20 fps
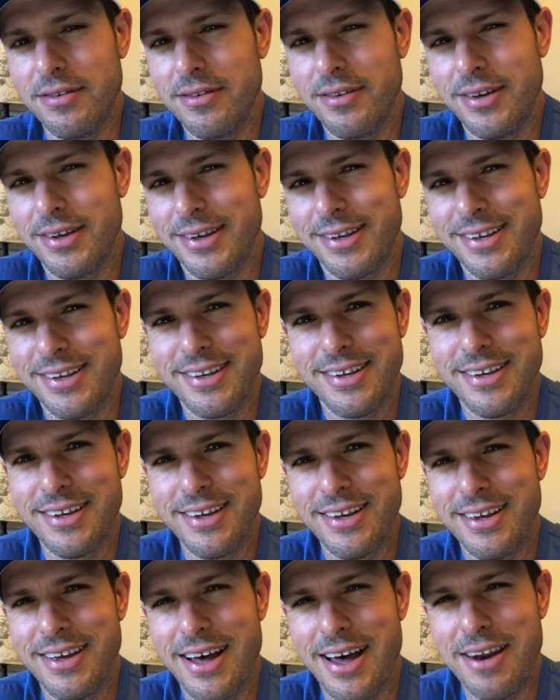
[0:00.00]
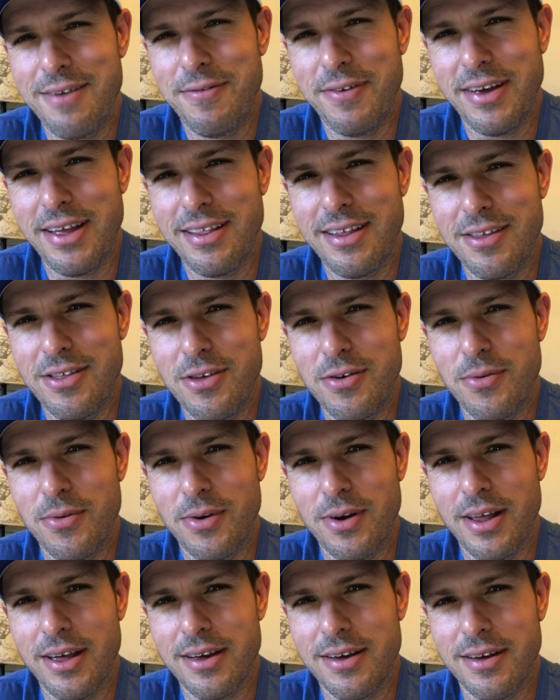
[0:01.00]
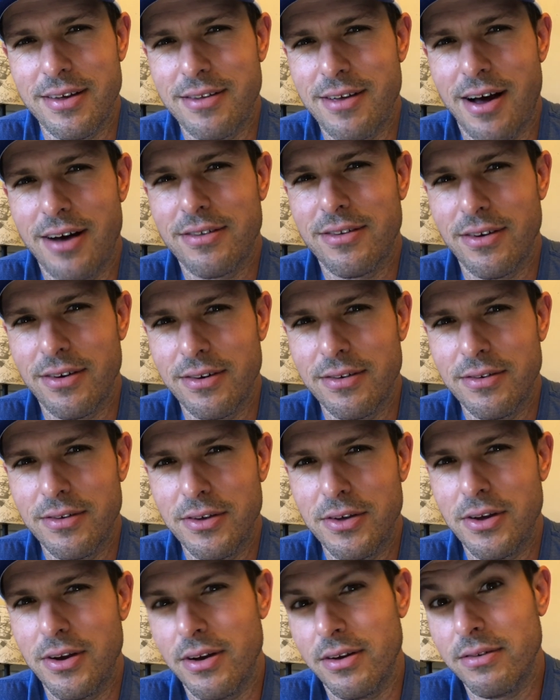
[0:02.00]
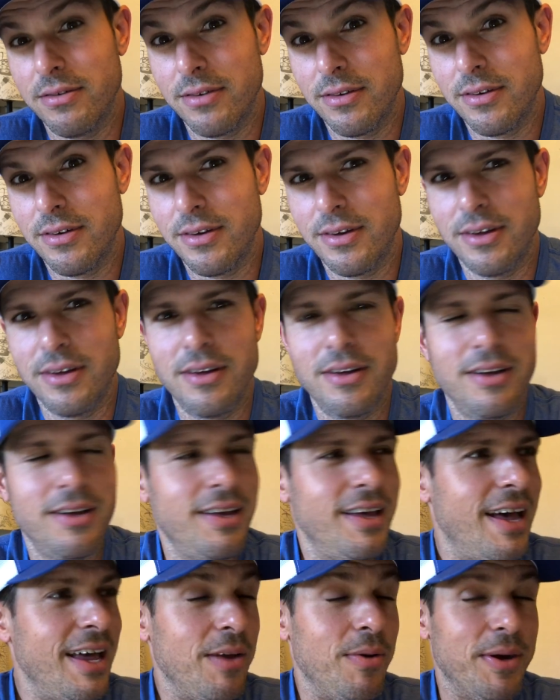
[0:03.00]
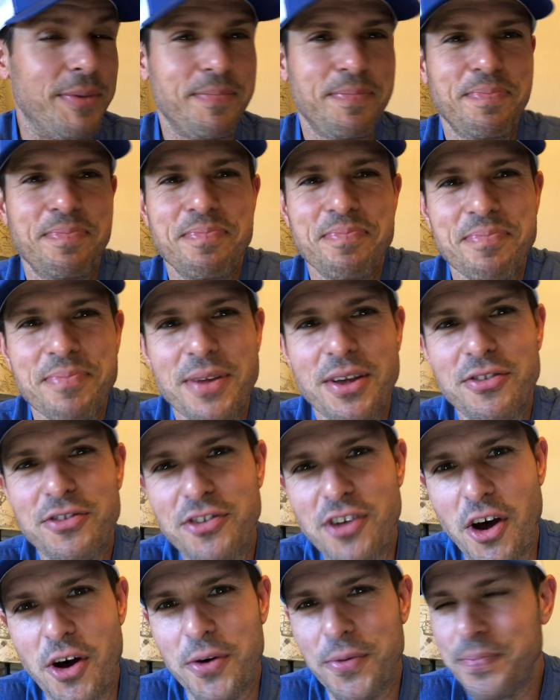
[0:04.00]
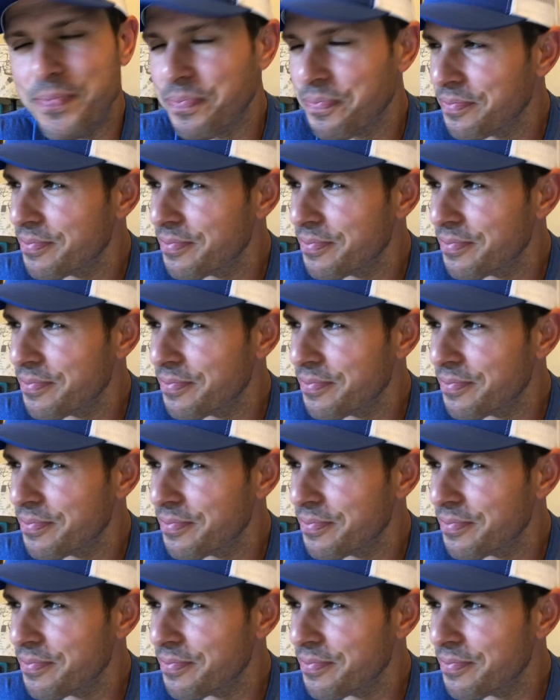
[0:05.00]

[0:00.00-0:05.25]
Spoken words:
It's like, I didn't forget that you were like a doctor, you know? Anyway, so